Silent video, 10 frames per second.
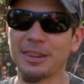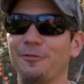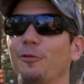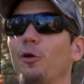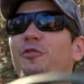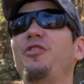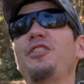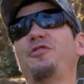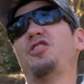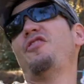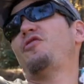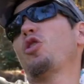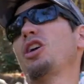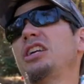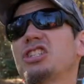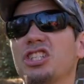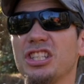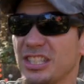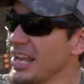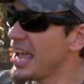with a full 54
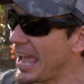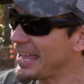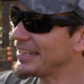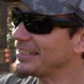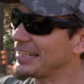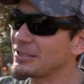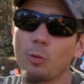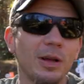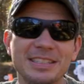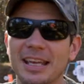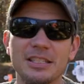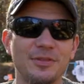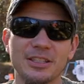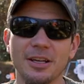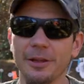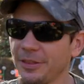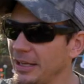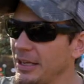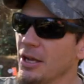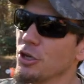inches, and it's a one-size-fits-all
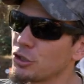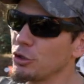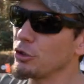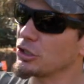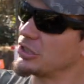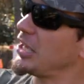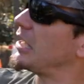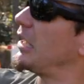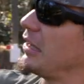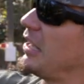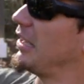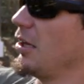thing. So you just take, I like